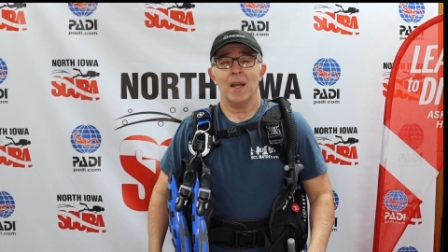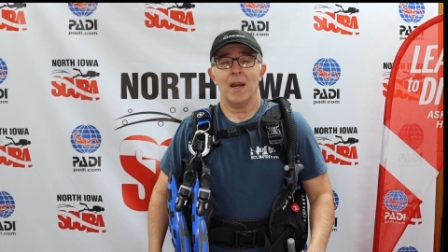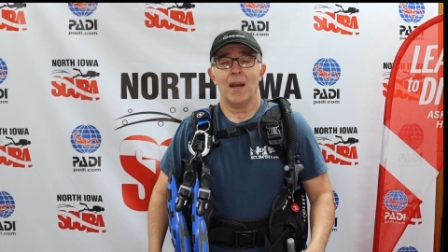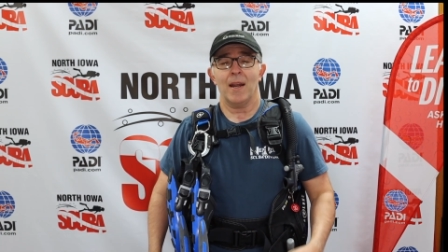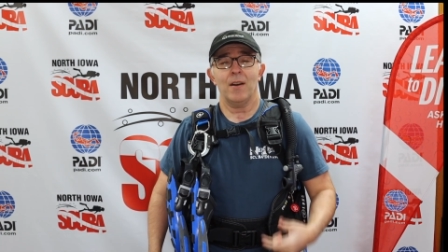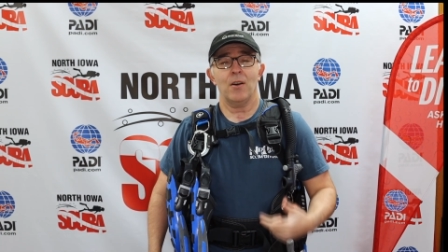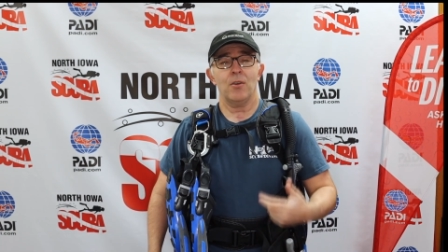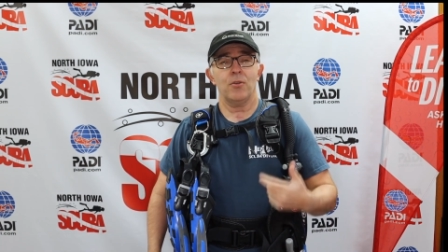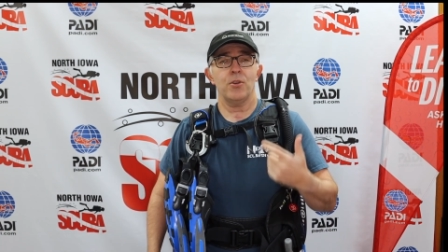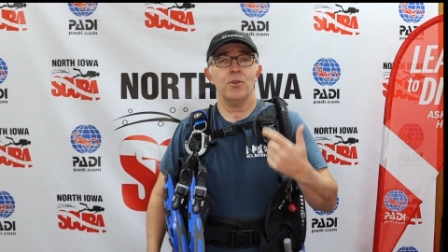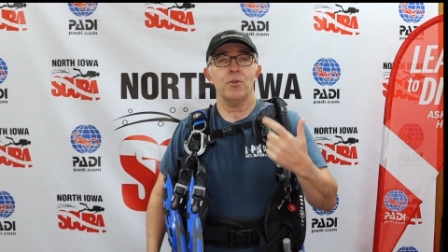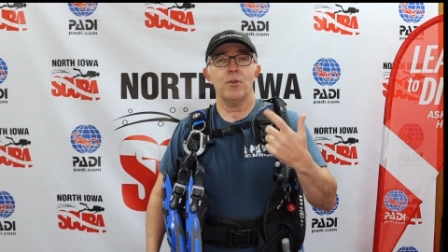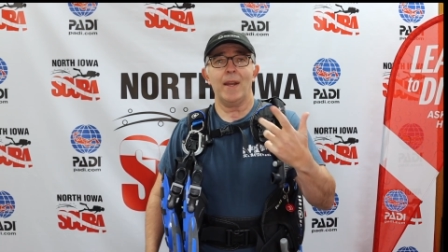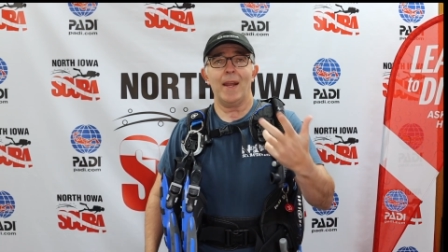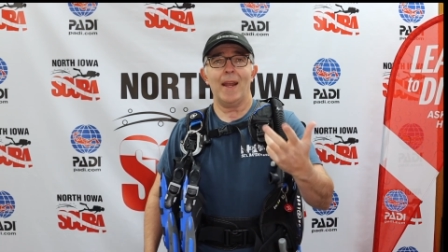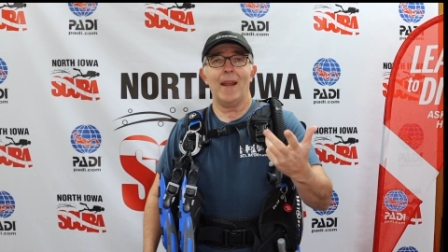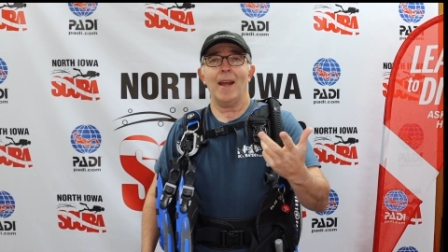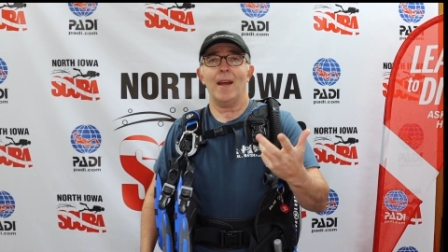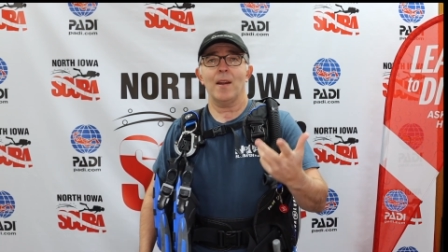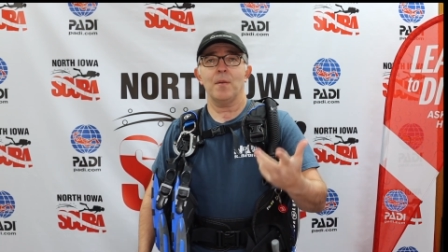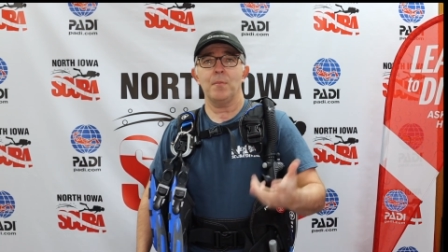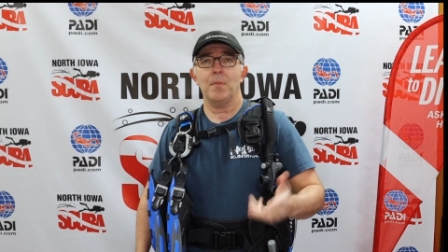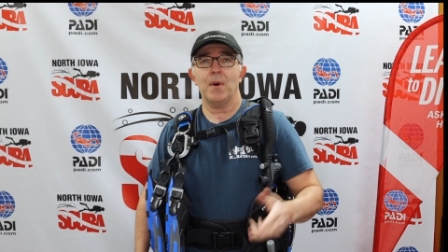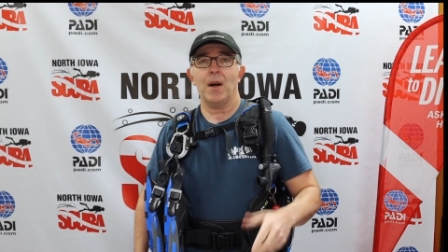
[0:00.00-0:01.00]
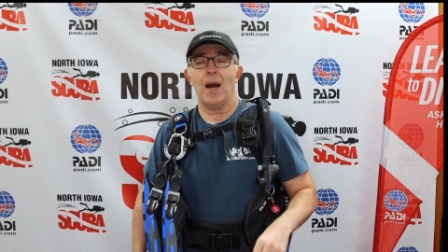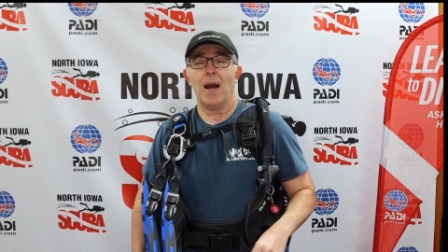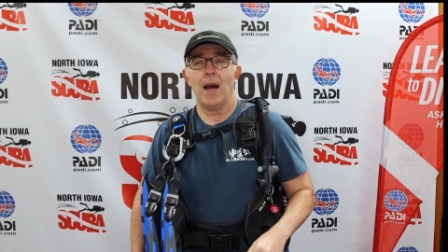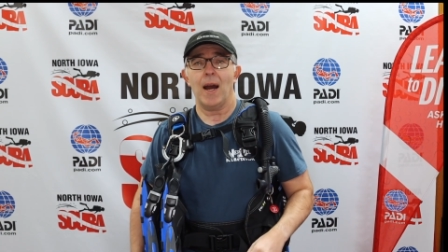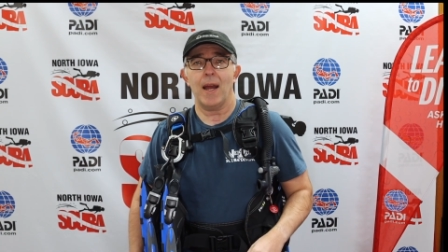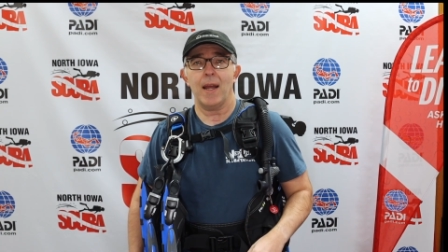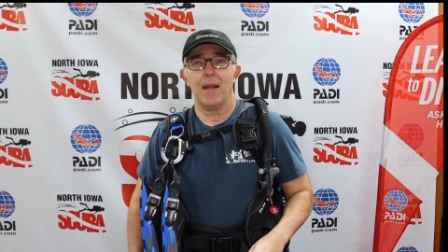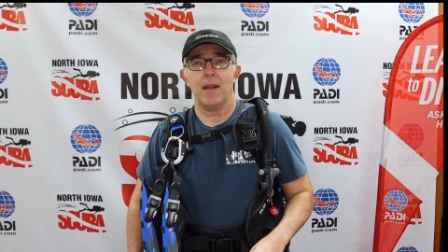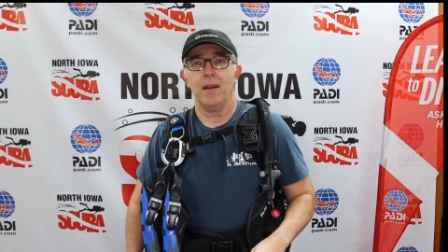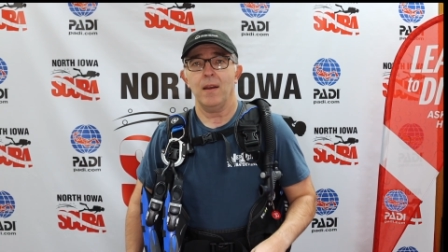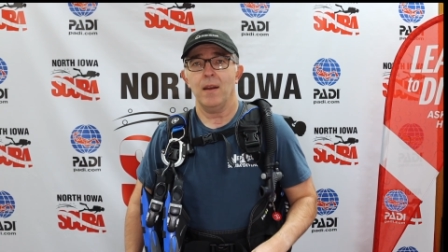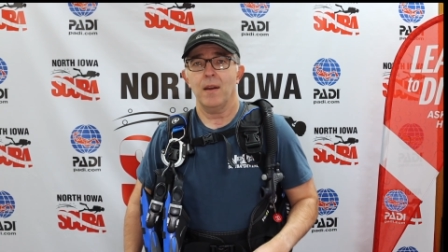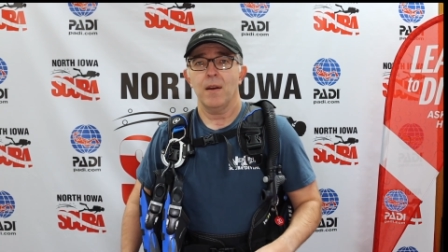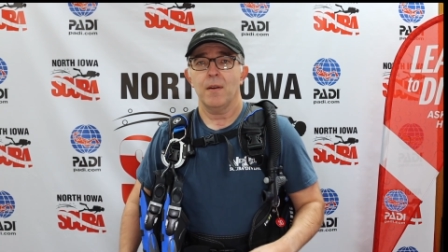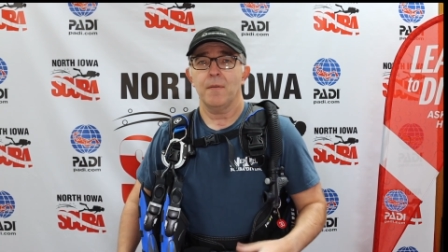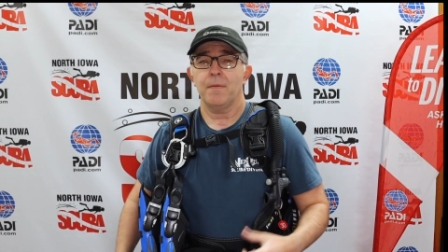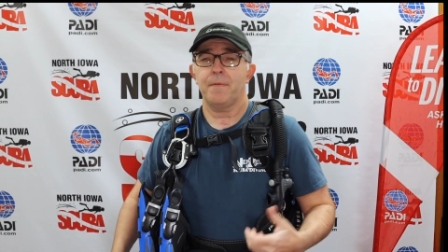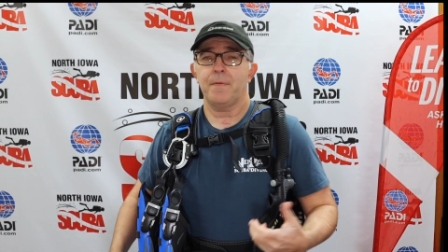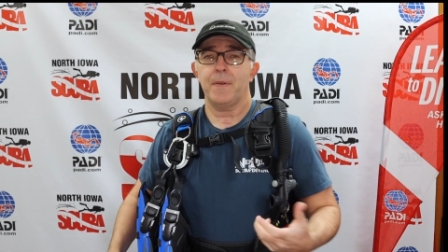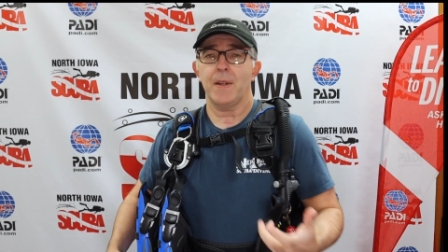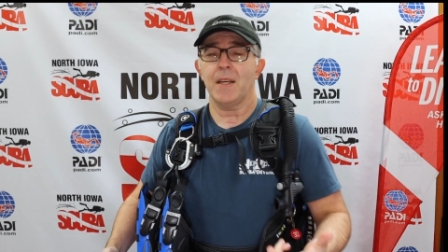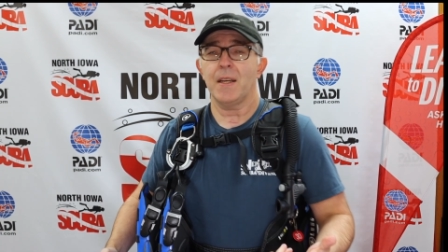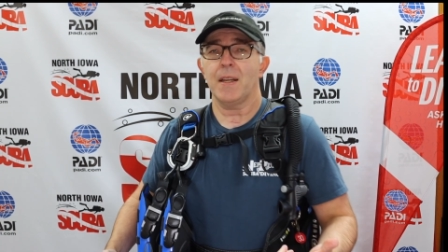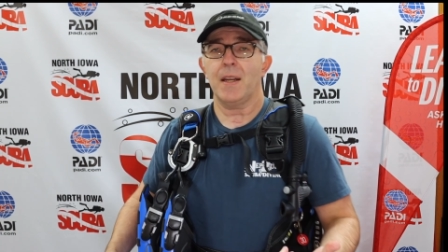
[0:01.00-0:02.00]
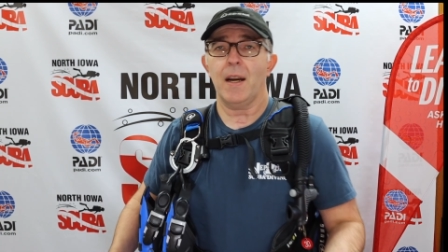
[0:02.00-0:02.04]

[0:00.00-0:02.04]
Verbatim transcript: I know you can buy fin